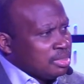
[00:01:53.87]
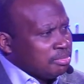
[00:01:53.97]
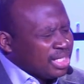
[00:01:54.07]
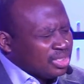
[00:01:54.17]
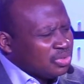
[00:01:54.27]

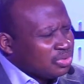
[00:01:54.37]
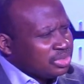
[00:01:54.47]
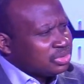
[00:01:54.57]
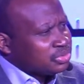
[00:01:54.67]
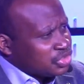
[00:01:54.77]
My goal
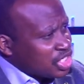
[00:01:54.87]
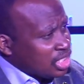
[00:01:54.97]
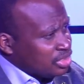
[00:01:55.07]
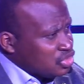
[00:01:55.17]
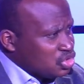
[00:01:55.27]
is to
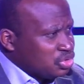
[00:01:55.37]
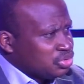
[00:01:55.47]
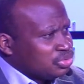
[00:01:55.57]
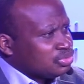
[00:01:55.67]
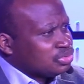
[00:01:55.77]
challenge
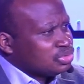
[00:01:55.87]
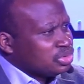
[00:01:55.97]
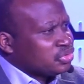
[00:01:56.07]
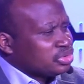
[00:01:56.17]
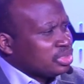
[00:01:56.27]
you
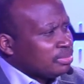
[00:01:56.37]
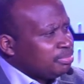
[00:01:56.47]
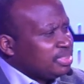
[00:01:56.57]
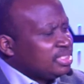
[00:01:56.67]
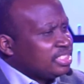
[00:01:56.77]
to stop
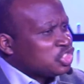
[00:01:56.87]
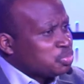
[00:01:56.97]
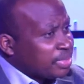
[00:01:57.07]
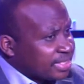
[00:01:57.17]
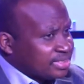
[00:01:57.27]
being a
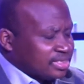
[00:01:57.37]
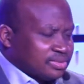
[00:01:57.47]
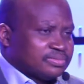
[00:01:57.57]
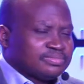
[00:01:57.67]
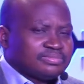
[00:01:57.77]
spectator.